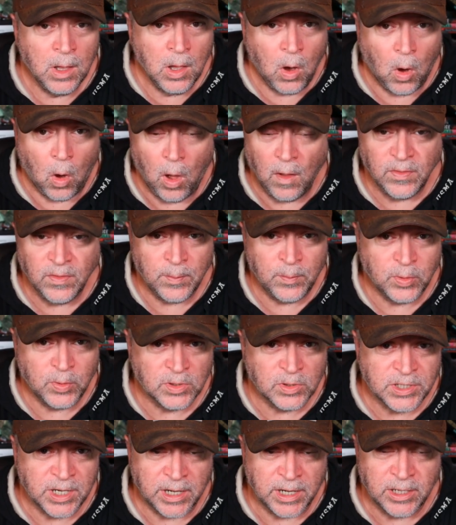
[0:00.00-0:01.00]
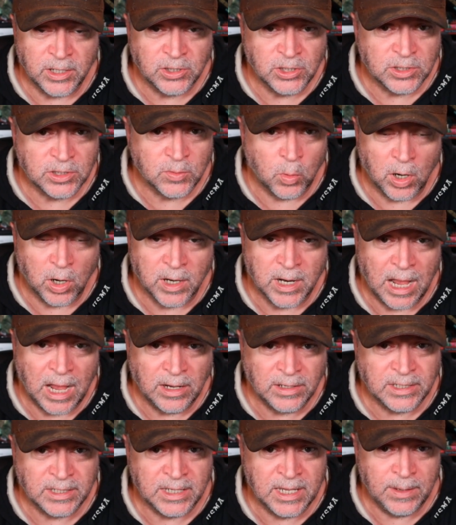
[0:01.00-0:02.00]
All the percentages work
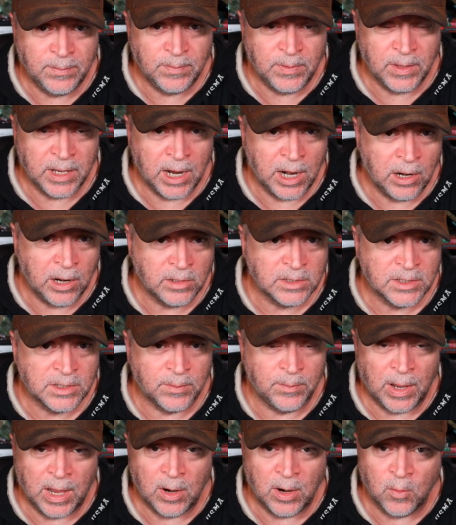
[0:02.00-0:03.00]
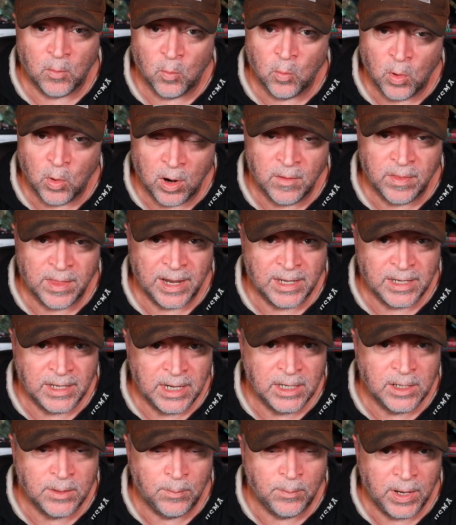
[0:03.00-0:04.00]
out to keep the errors about where they
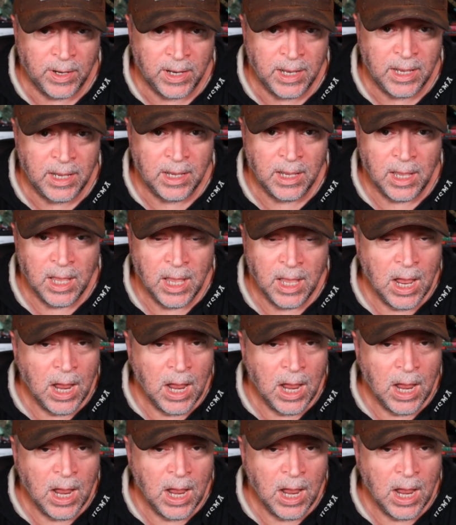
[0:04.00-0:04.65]
need to be